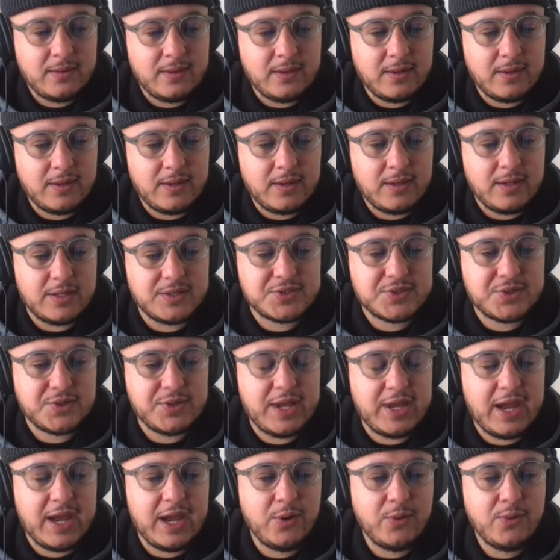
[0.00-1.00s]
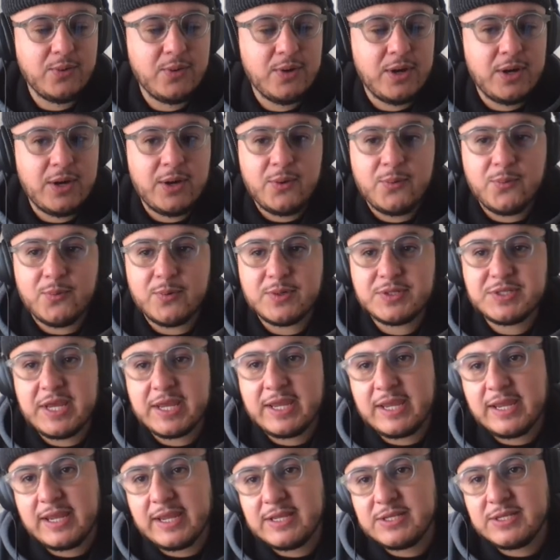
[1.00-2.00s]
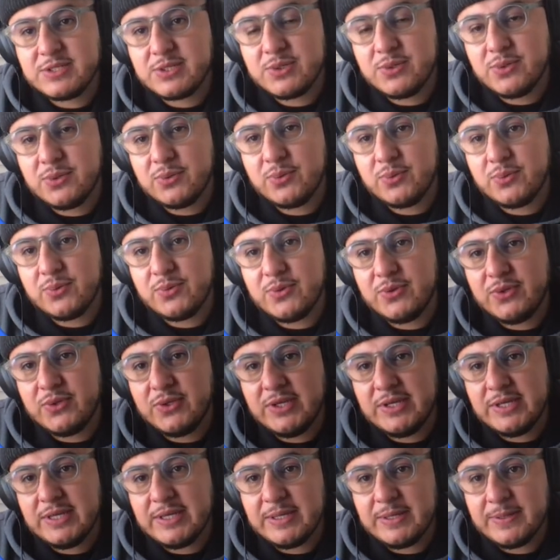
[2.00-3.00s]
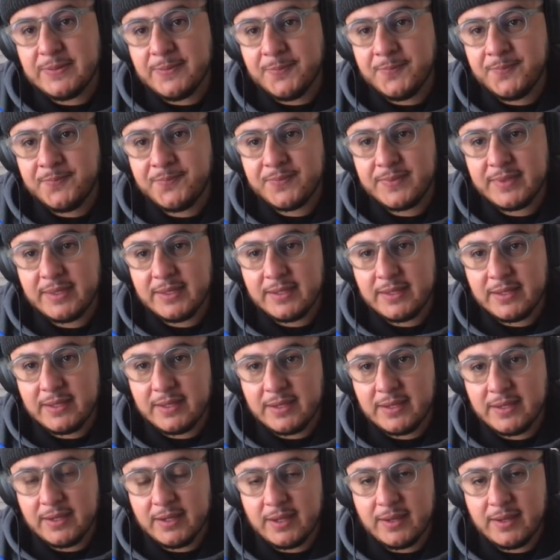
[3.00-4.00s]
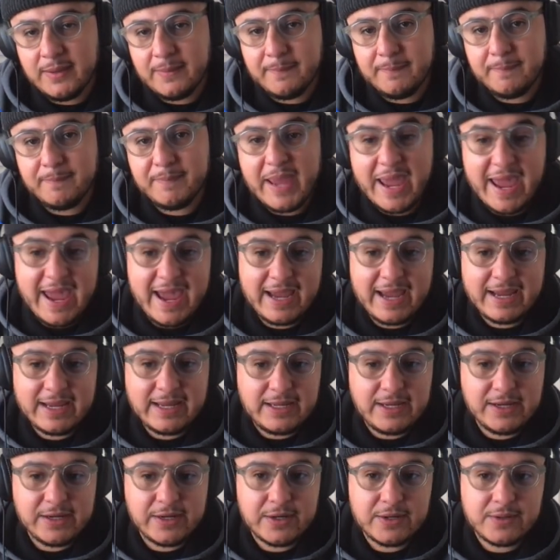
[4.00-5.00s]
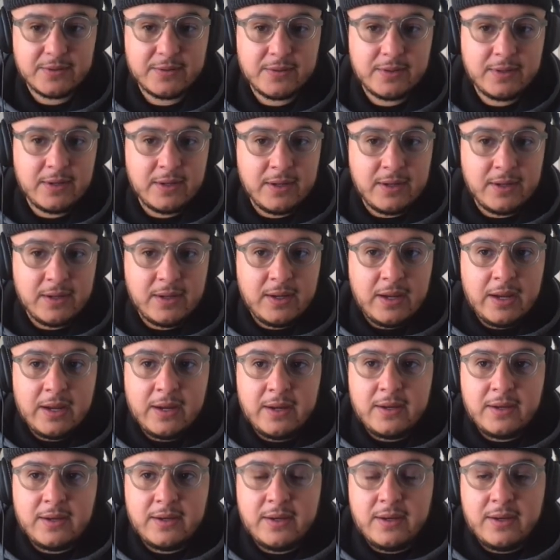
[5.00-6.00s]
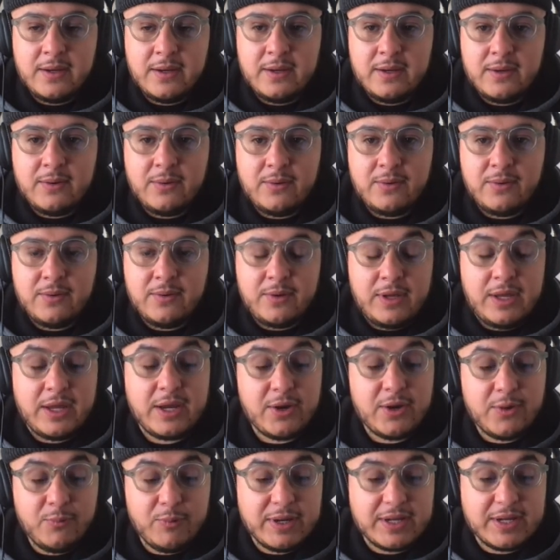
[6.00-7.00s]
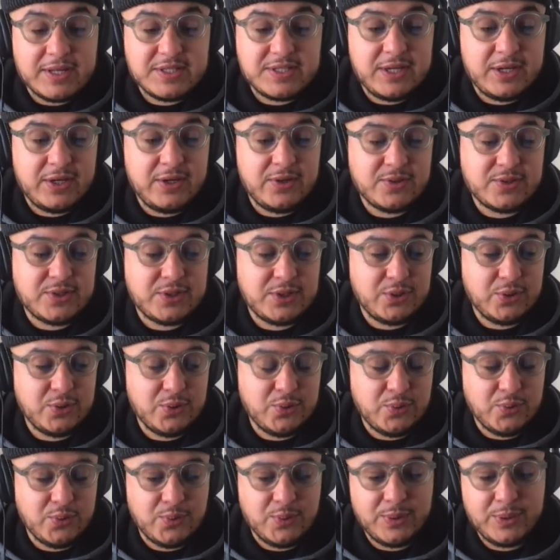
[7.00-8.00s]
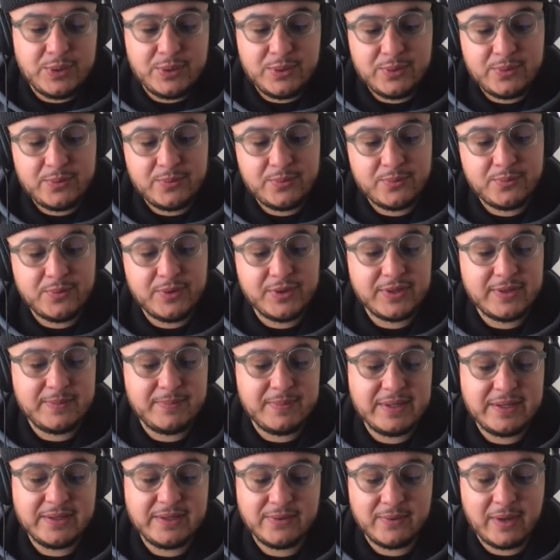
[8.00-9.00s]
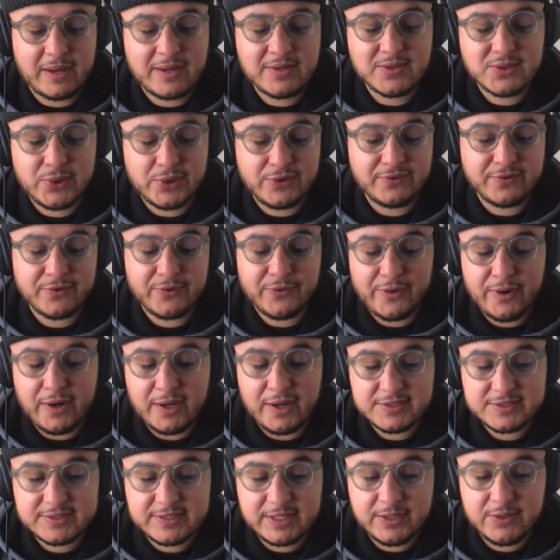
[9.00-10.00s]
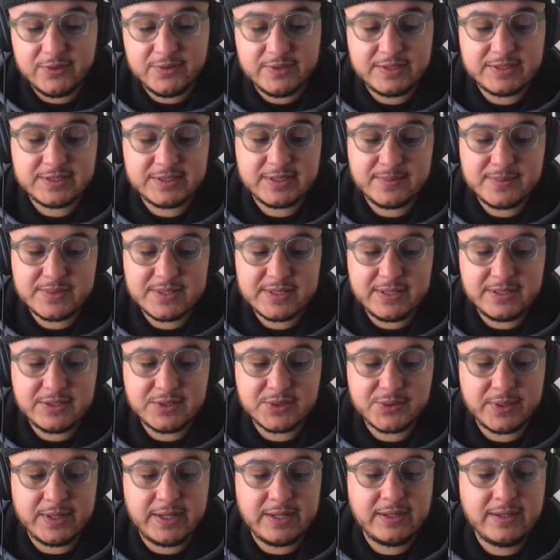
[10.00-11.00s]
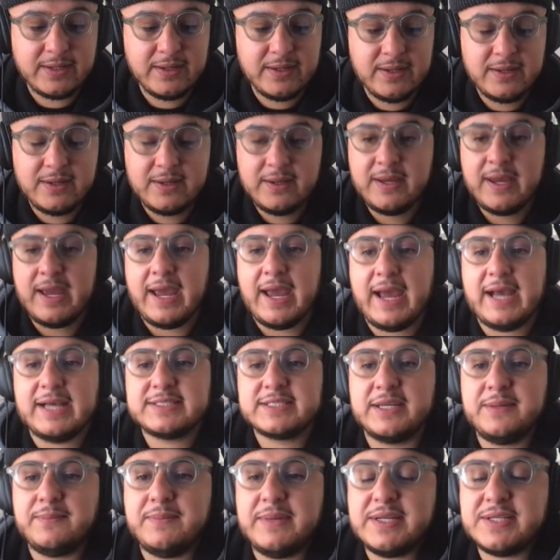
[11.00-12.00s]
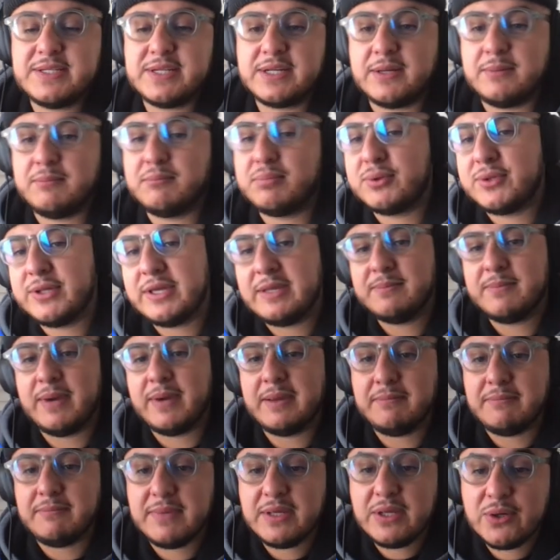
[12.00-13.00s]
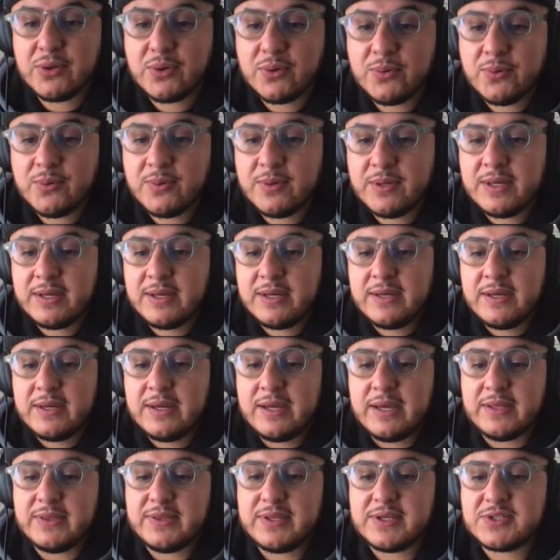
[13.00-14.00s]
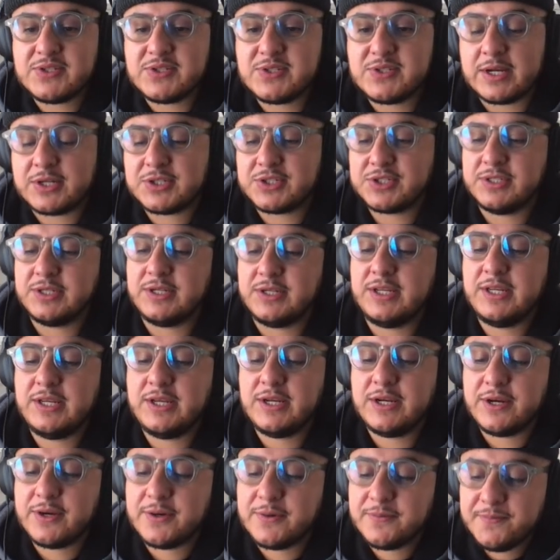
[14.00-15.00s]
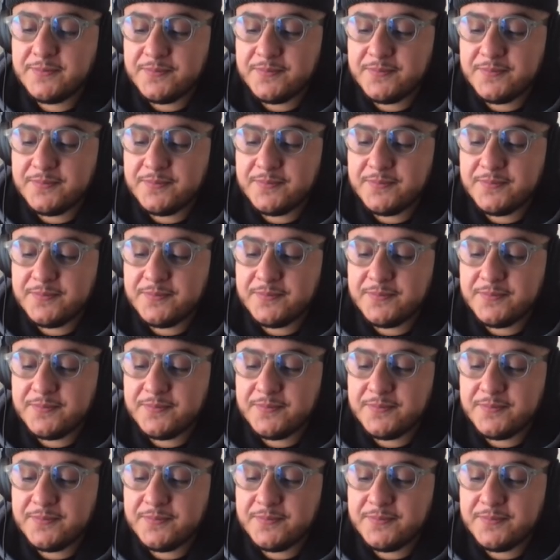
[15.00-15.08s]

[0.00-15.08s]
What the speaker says: And so now we're taking into the bag here. Here we continue to really be like sort of cross-selled in some sense, right? Asking me to complete my meal in this section here.